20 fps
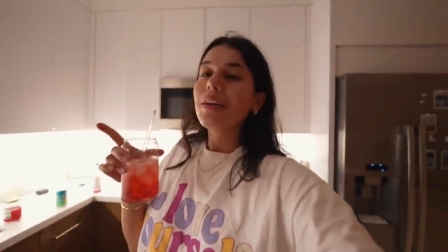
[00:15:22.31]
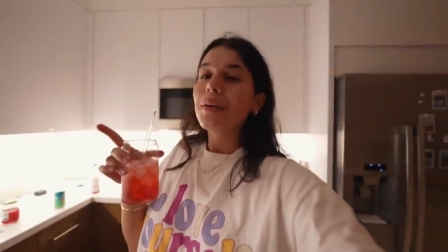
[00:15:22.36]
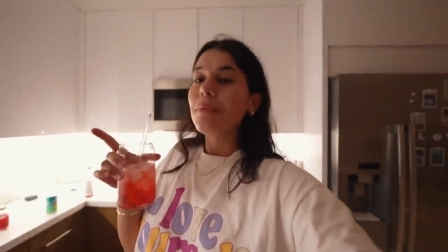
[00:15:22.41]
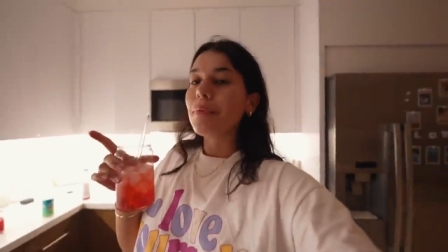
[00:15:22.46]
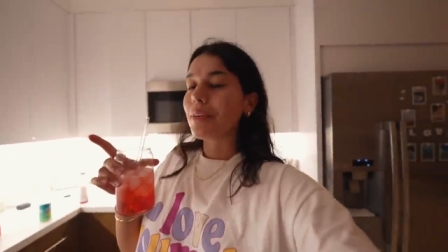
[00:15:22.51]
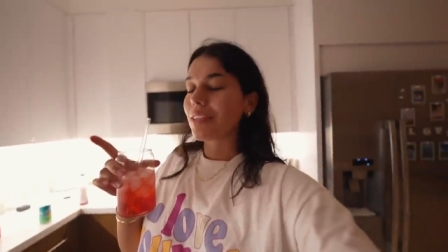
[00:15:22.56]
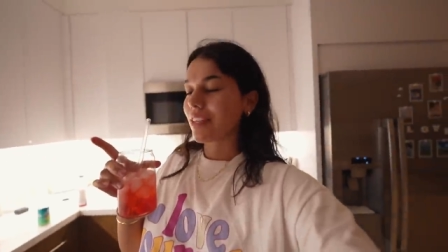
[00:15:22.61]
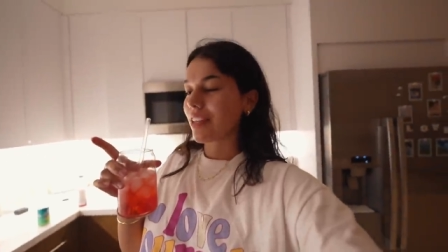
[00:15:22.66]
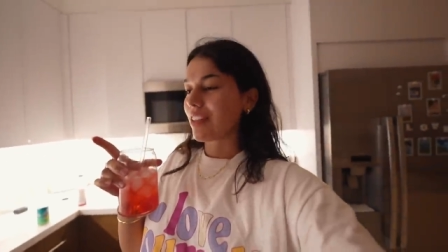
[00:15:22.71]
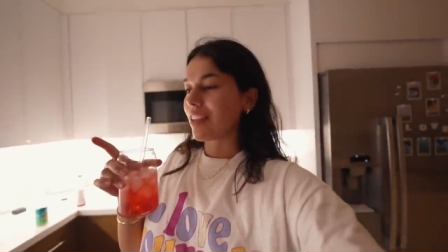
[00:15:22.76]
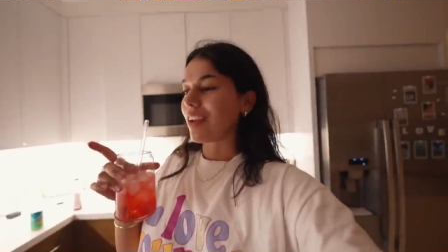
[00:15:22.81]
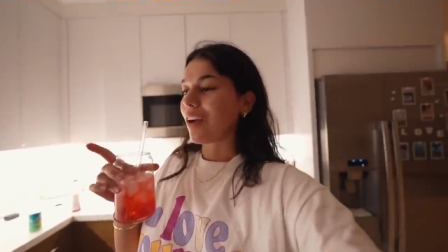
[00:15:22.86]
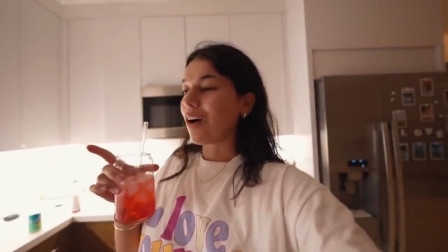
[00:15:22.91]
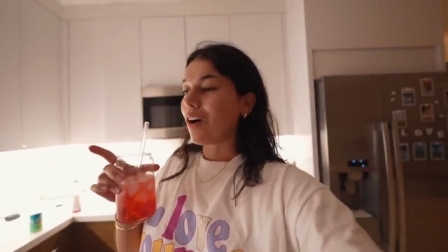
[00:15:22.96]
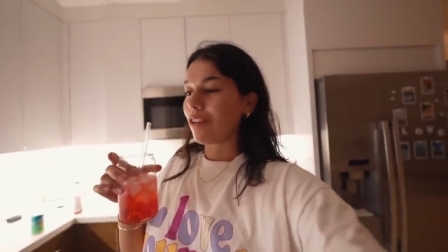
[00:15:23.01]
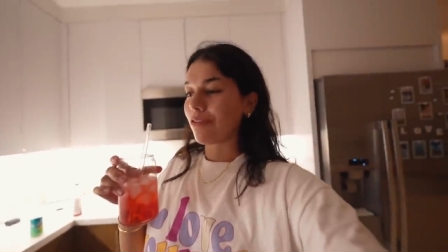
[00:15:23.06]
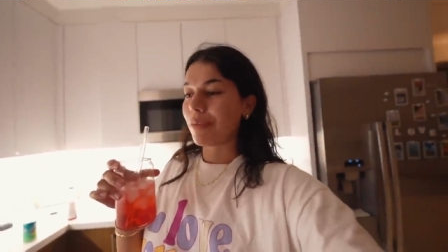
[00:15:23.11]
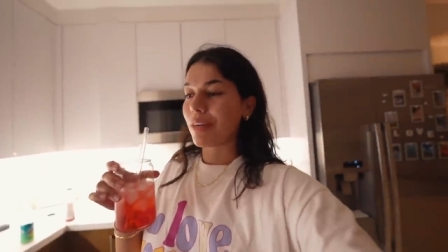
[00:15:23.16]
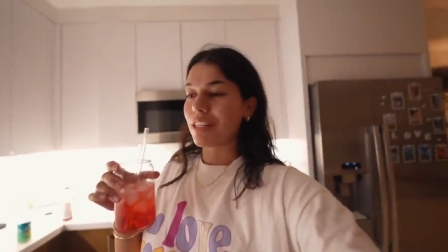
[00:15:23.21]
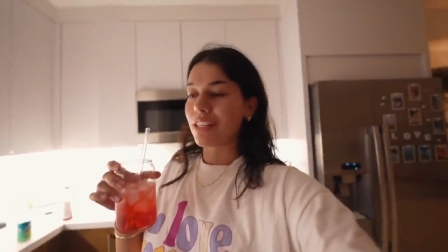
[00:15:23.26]
because I think
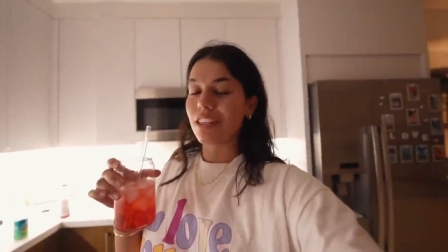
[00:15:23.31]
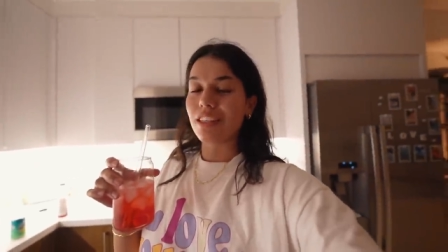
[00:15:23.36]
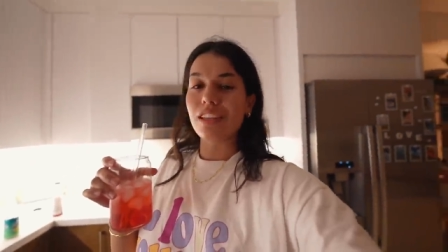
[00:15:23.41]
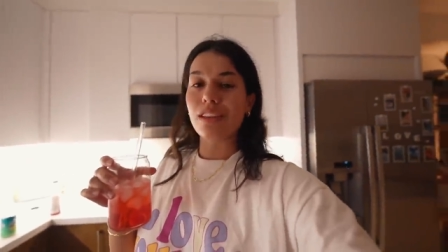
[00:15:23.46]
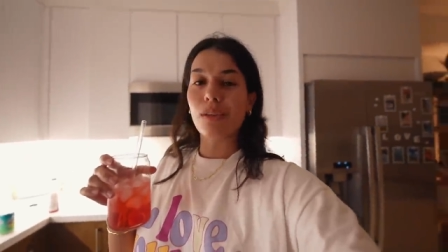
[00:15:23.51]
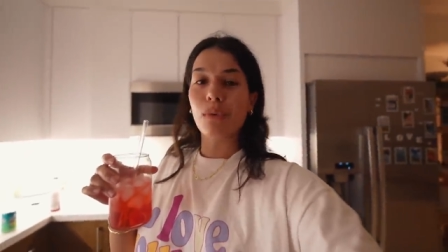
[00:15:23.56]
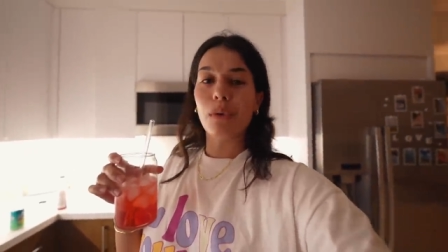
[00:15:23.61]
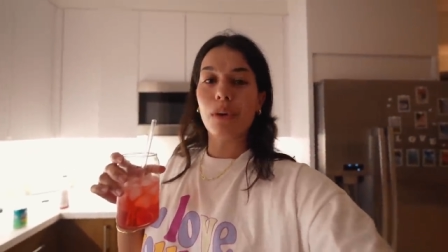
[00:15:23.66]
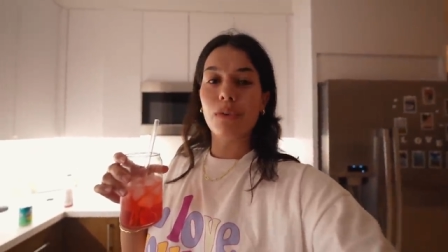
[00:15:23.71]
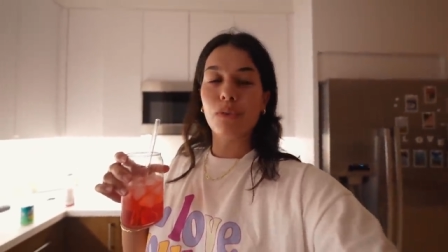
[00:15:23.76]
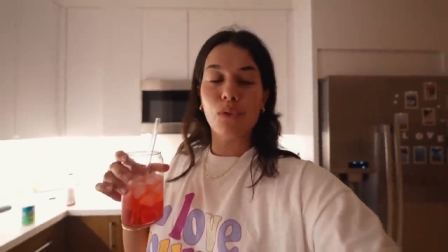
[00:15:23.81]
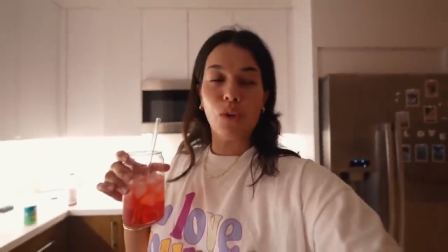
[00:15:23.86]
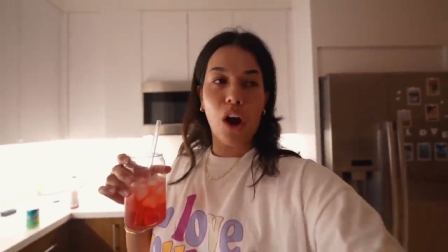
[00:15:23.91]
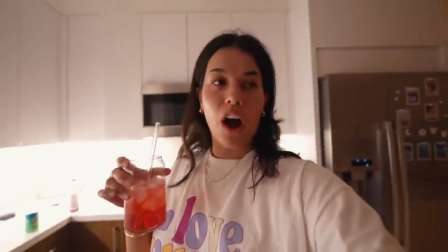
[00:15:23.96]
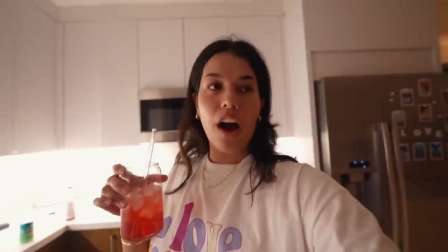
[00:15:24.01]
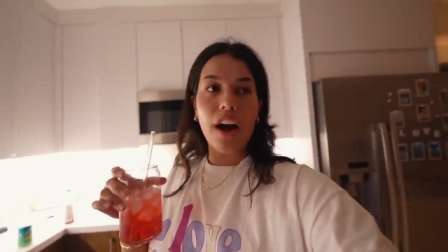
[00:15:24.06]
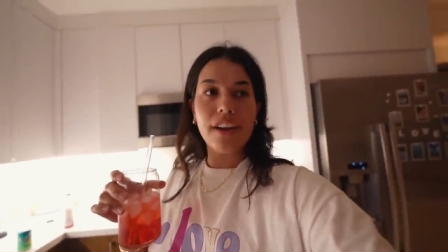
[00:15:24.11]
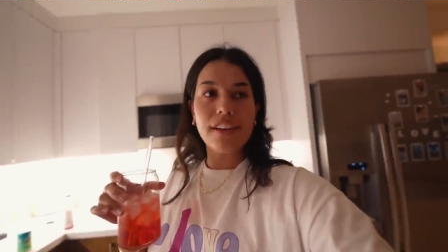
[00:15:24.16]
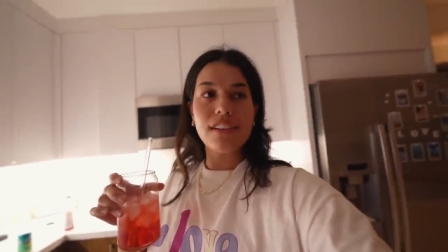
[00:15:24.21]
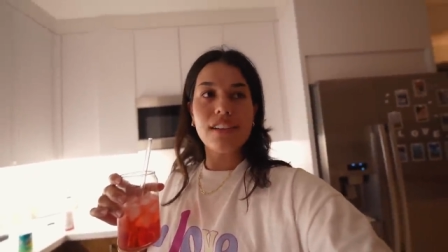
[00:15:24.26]
all of my teeth would
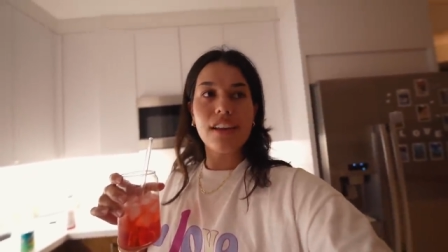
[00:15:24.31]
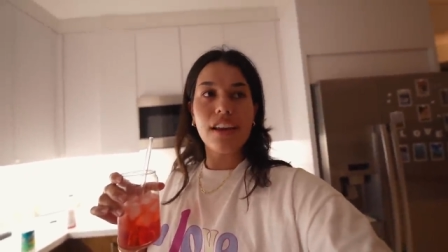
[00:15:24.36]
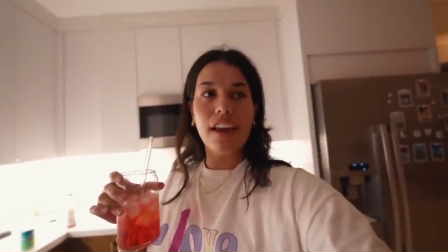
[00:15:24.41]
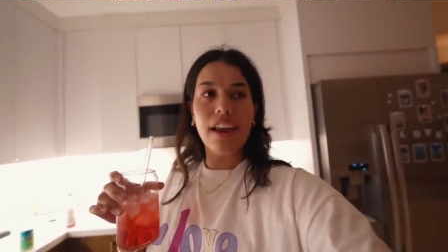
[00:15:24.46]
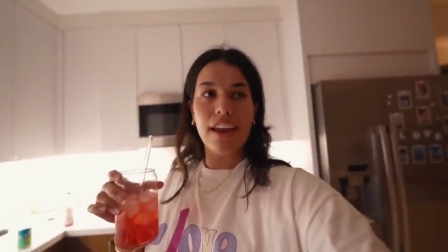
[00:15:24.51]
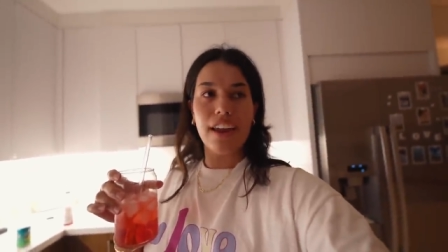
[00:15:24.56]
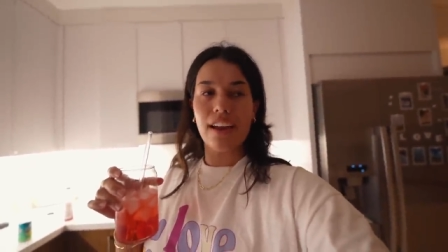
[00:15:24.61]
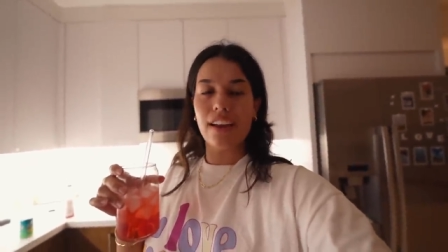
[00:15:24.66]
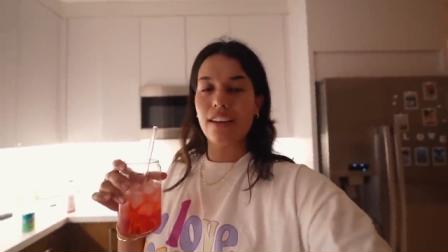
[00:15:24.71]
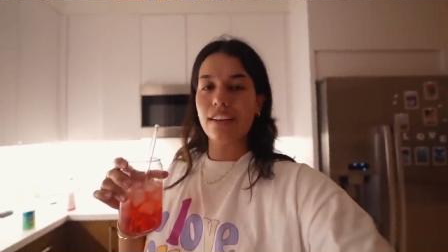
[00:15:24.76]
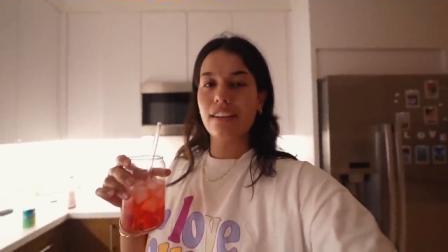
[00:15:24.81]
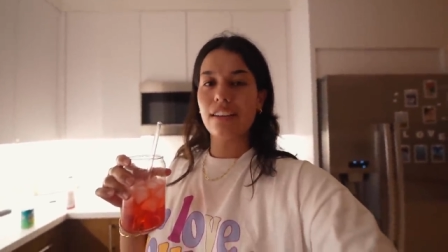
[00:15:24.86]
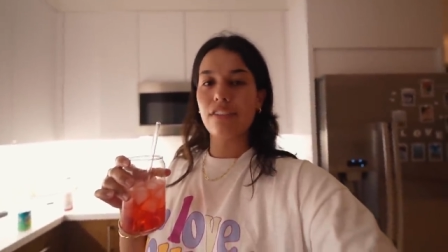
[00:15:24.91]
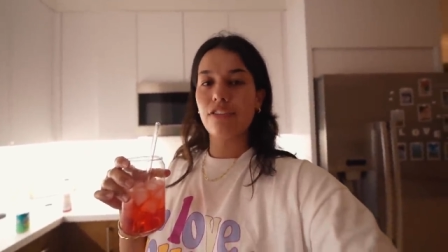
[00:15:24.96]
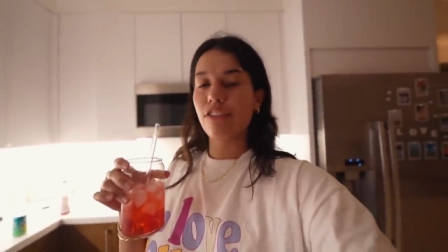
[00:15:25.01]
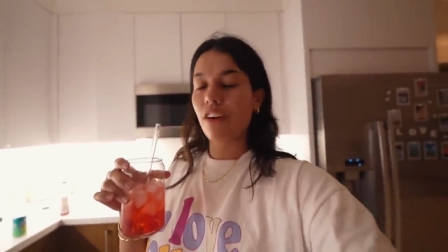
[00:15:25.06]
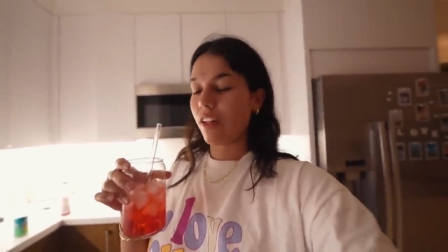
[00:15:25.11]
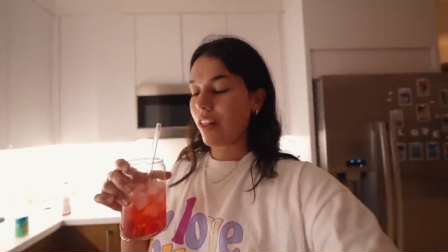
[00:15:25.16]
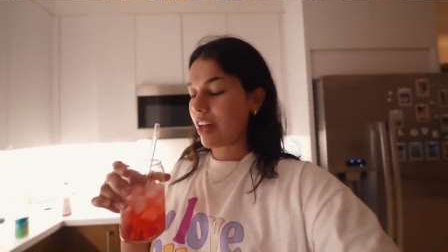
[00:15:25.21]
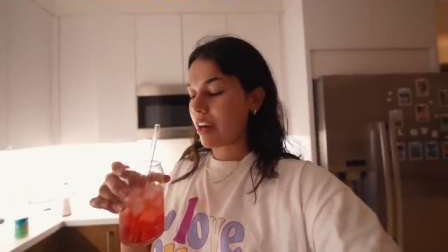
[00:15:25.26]
rot and
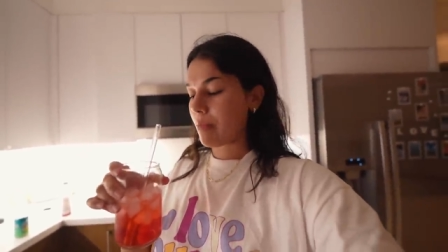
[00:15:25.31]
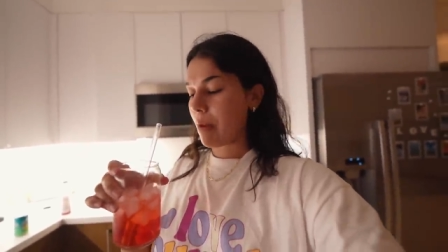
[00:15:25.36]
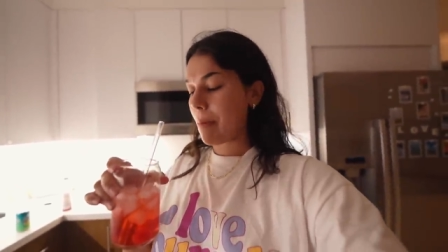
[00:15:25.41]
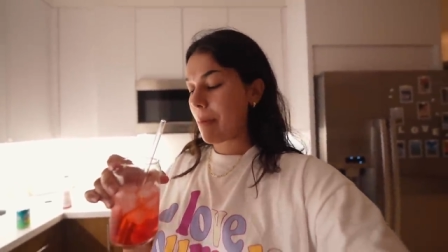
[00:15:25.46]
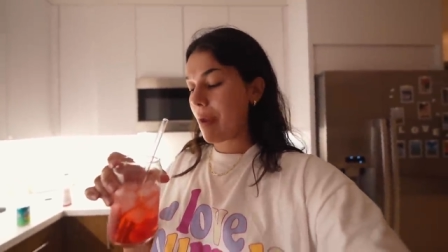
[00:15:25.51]
fall out of my